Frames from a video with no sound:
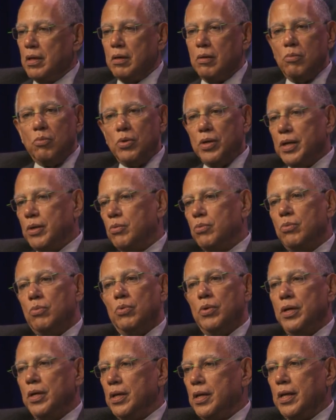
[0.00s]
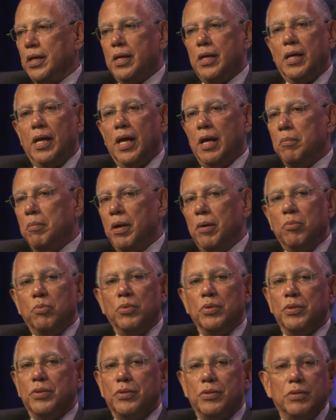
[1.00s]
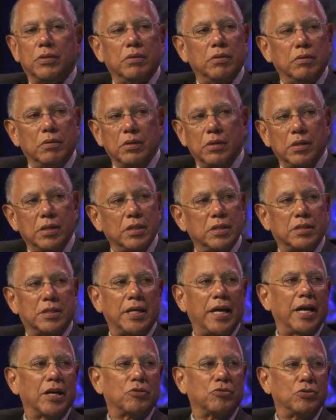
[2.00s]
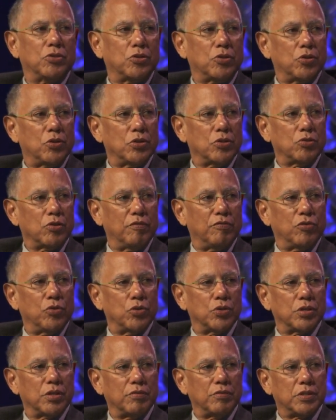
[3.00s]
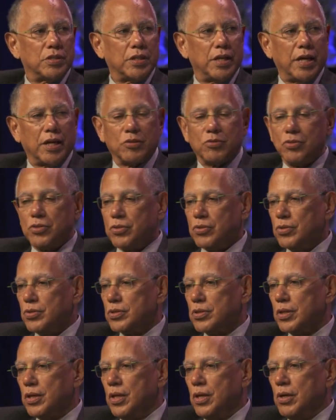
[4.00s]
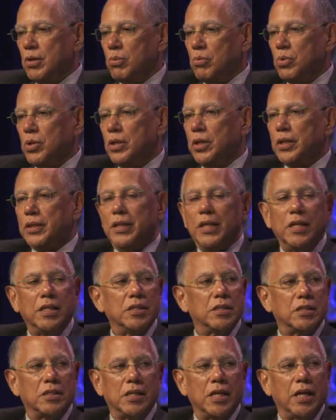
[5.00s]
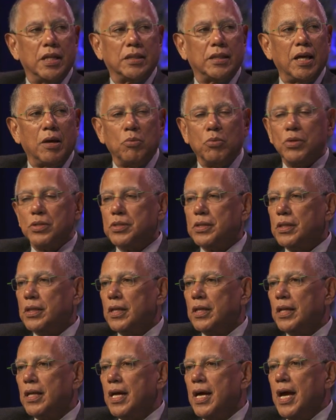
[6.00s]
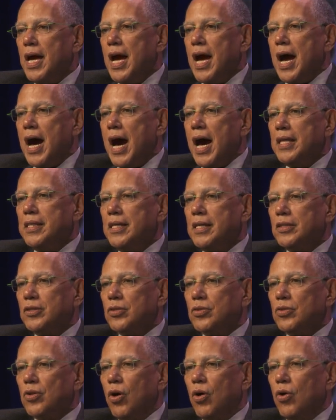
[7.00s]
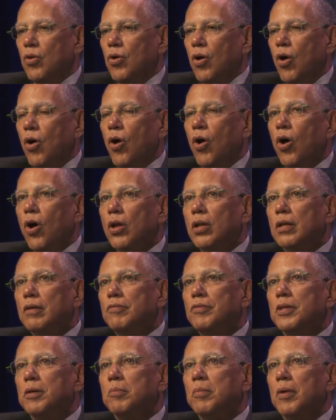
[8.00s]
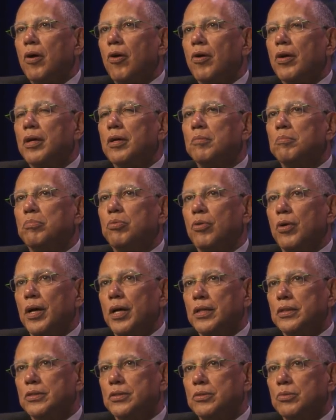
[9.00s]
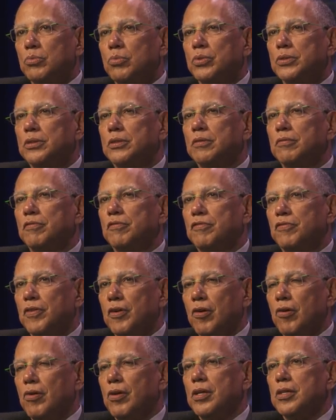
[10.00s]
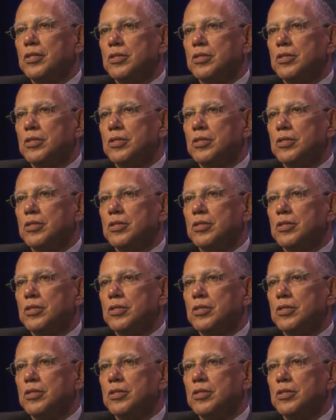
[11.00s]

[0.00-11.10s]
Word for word: We, we came up with his tax returns or a version of his tax returns. We looked at his debt. That wasn't it. I think all of the American press, with some very